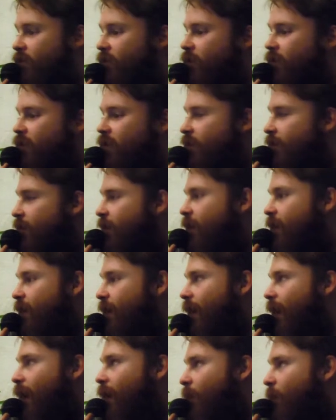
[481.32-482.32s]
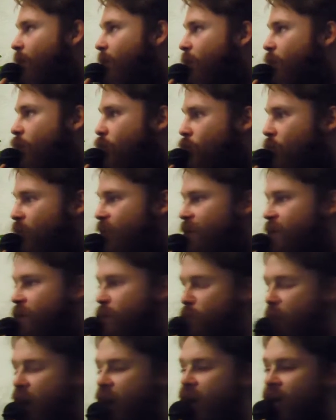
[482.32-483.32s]
going to take out the gritty
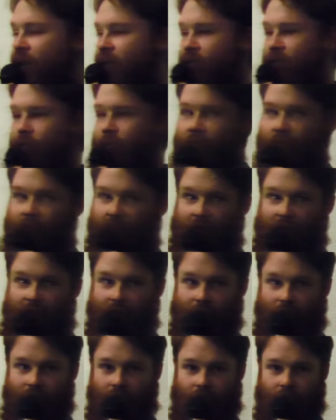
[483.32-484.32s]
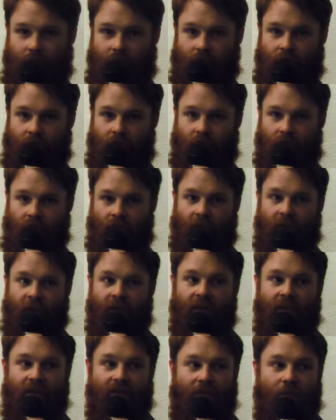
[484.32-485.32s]
parts of your life. It
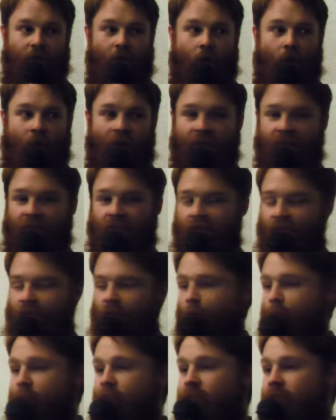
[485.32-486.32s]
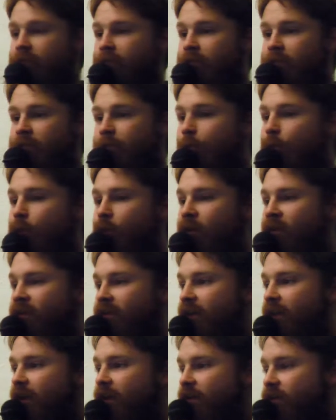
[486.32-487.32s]
isn't going to stop you from falling
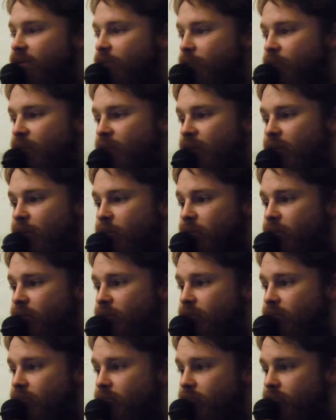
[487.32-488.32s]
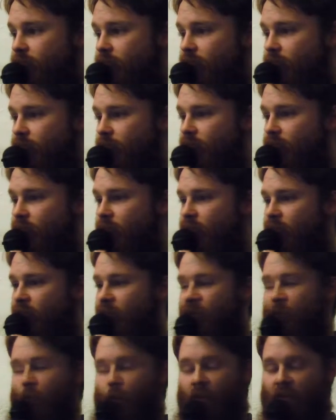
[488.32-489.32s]
down sometimes.
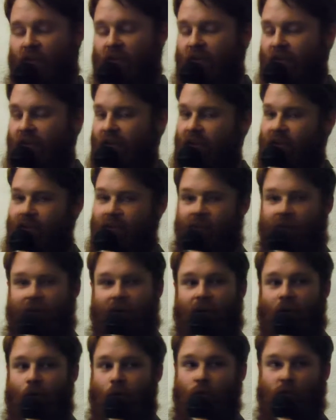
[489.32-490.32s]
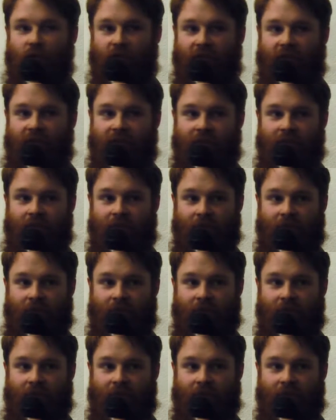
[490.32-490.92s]
Once again, I wouldn't teach it